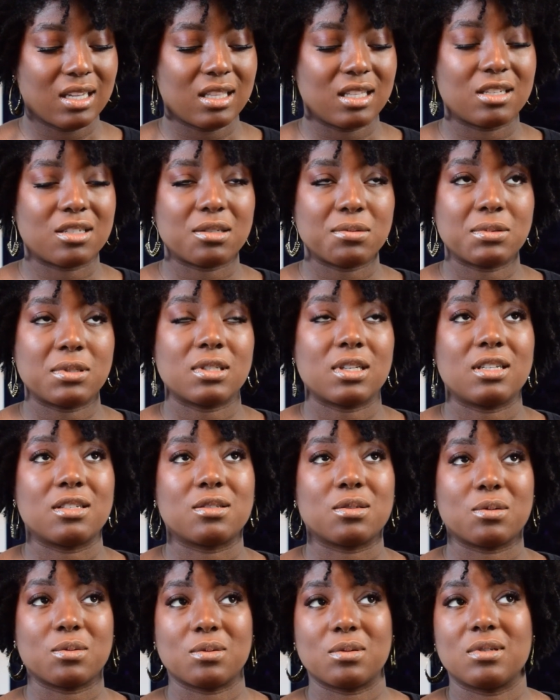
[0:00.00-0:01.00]
The Egyptian line
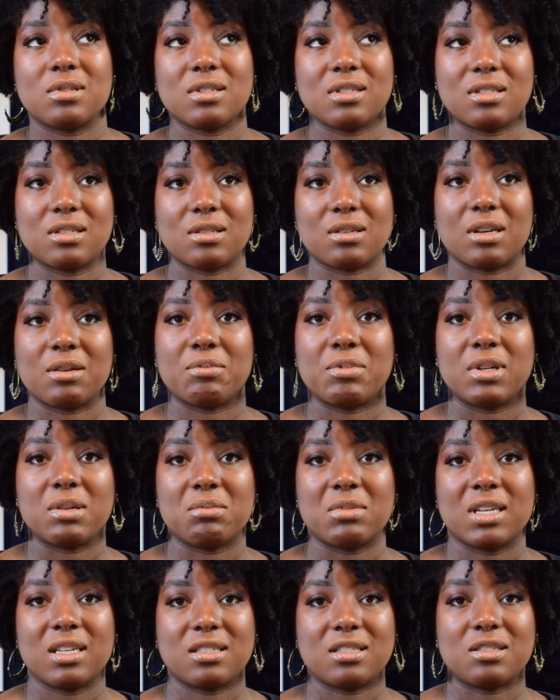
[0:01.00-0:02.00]
is older, so I would
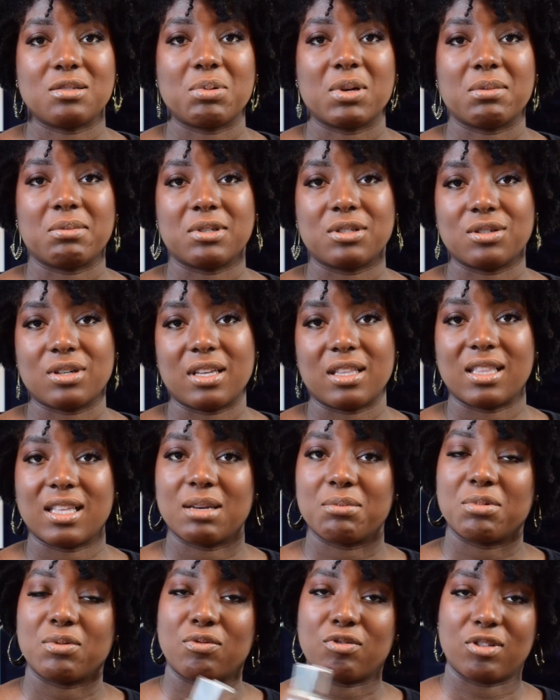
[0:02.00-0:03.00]
imagine you probably tried
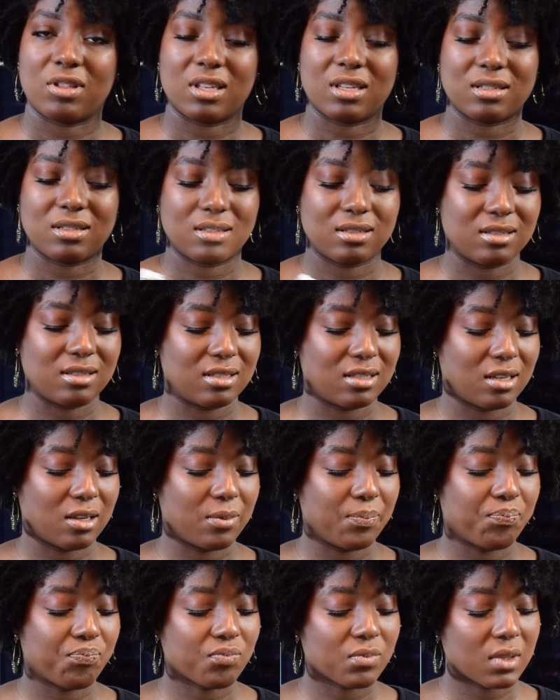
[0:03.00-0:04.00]
that before this. And
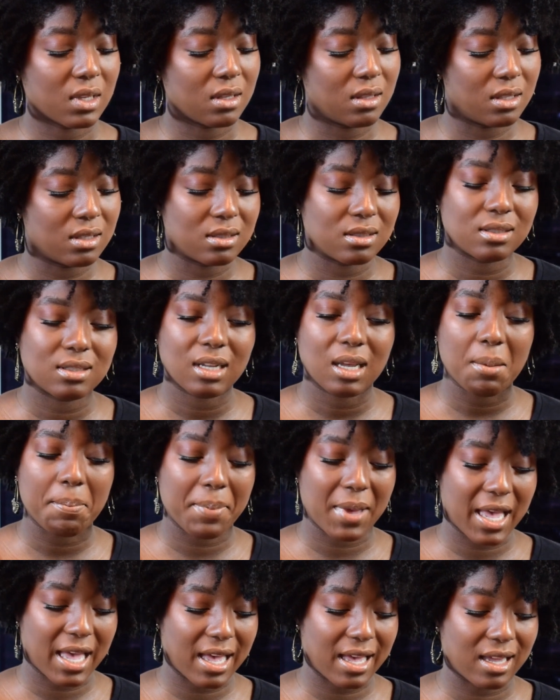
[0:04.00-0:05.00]
so this is not
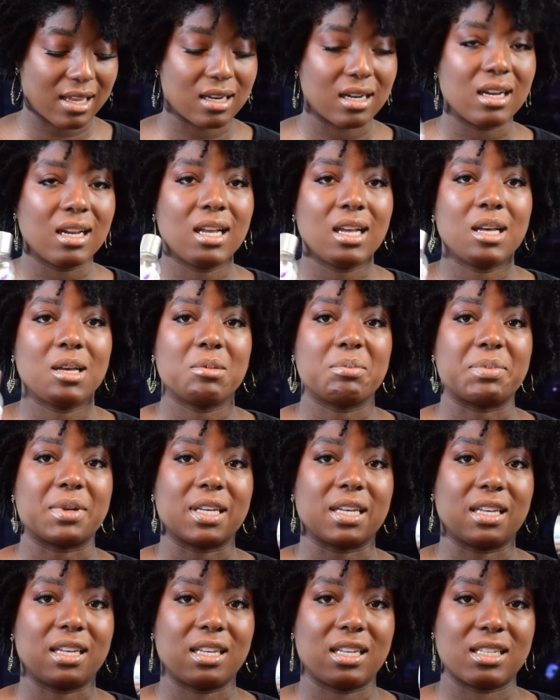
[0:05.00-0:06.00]
bad,
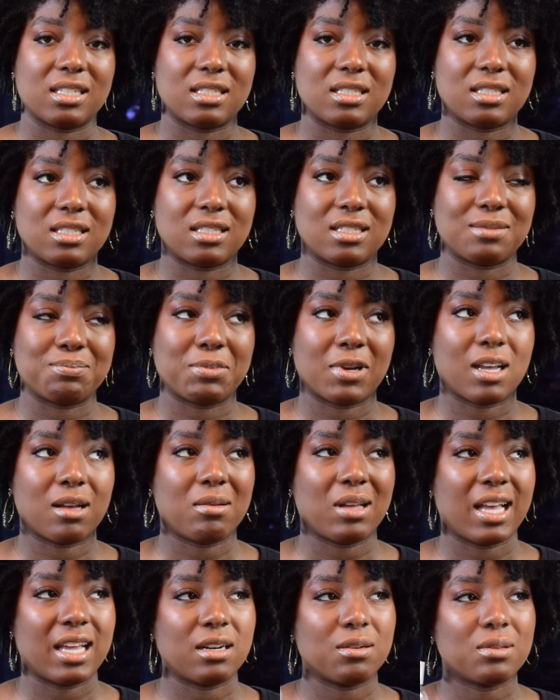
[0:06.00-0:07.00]
but
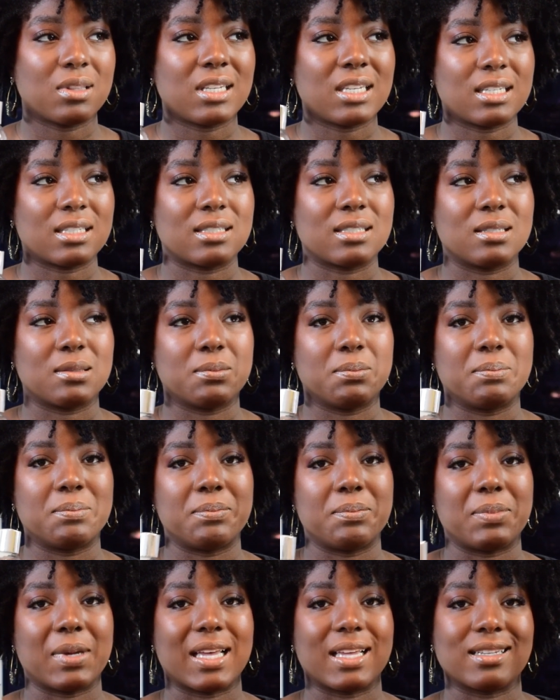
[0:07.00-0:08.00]
I don't think it's the
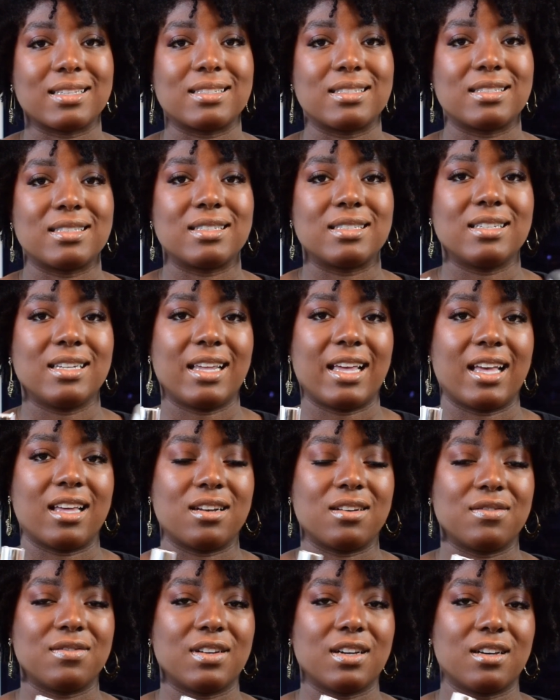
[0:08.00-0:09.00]
best
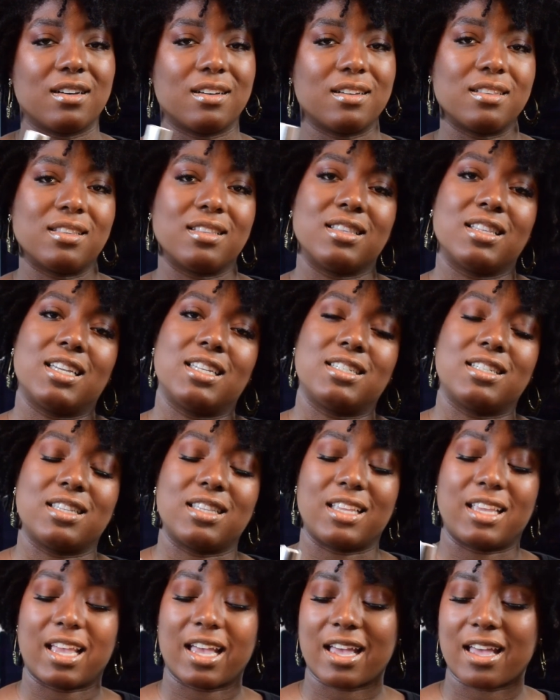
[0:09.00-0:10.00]
out of all the lines that
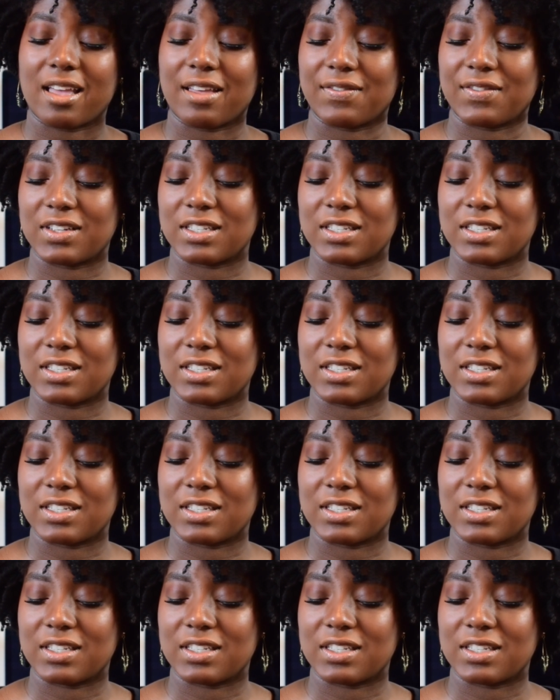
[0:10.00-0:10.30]
they have.